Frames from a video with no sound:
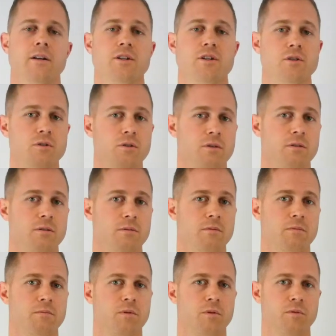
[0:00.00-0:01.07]
to
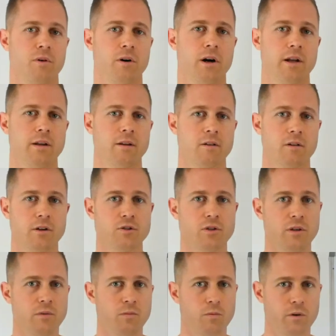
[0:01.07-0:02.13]
provide clean
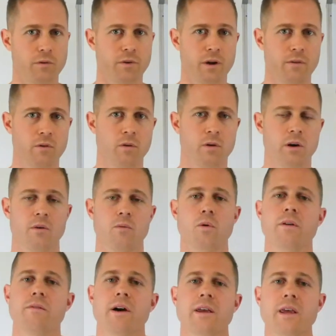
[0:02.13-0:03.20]
drinking water for everyone,
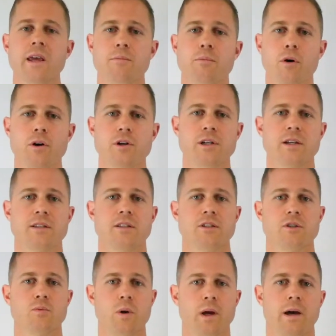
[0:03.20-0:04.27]
one of our key projects
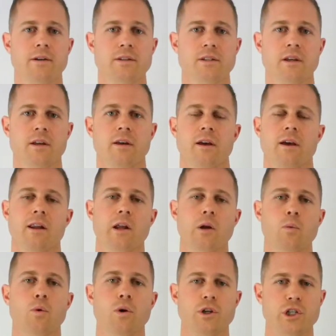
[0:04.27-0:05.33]
is around an air
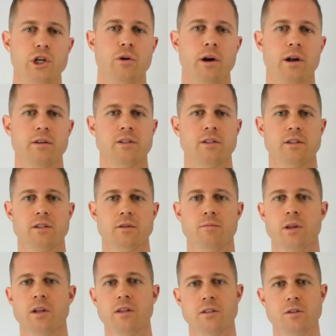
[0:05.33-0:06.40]
to water generator system
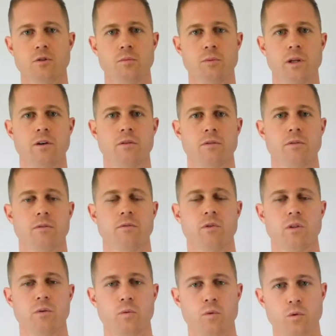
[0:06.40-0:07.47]

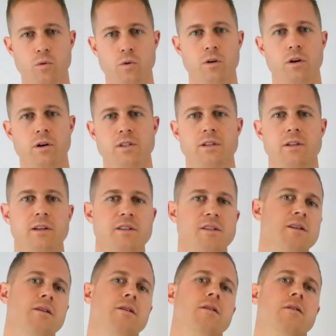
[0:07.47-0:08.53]
that will cost less
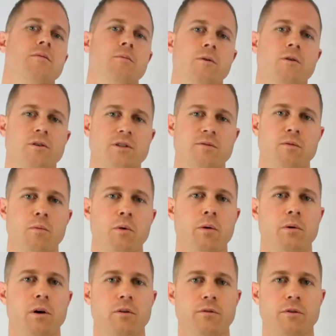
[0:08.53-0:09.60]
than the cost of a
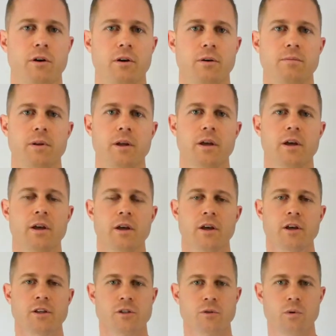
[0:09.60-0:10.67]
mobile phone.
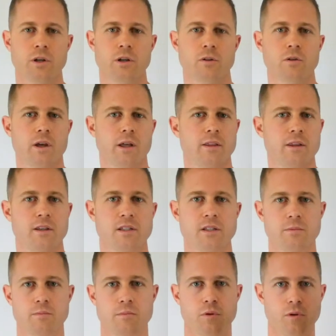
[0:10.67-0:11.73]
So when you at
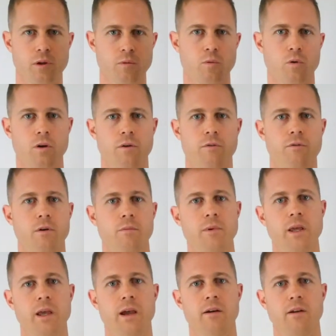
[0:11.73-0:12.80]
this, pulling water from
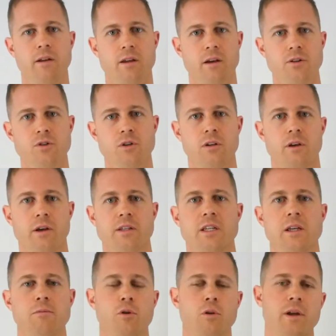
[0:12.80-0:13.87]
the air in a country like
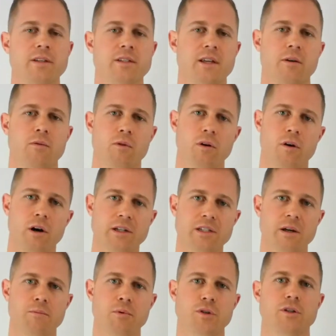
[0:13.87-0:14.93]
Timor-Leste with high
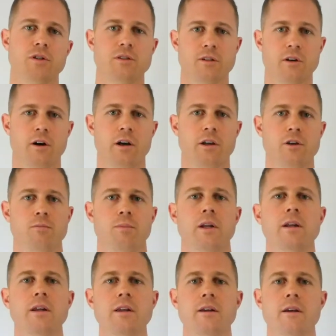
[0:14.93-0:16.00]
temperatures and high
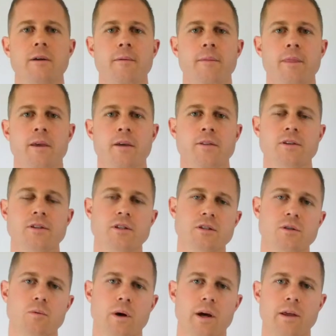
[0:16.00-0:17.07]
humidity, this
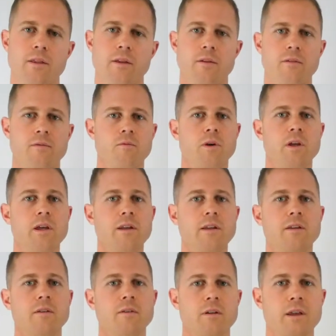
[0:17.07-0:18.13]
is a way that we
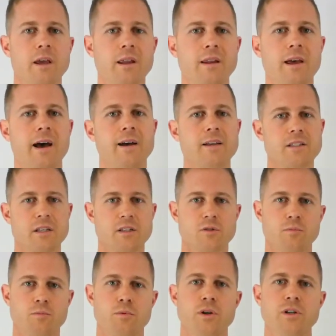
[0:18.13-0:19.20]
can get access
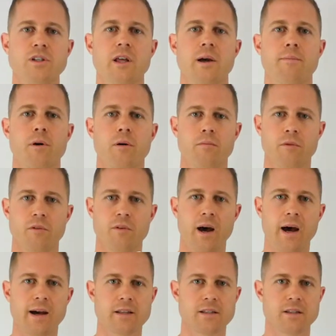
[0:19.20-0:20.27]
or bridge that problem of
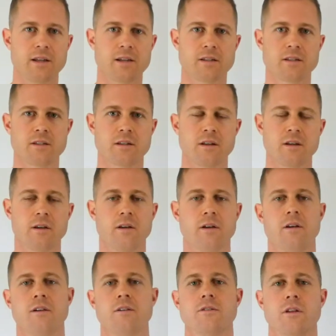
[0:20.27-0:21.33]
access
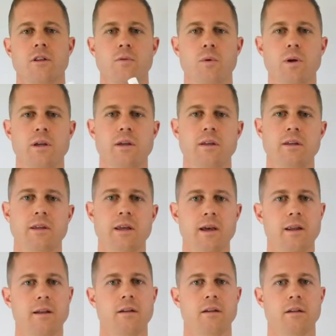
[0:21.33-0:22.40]
so that we can
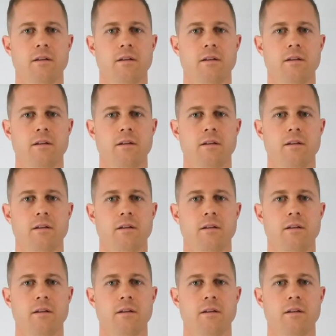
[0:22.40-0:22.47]
get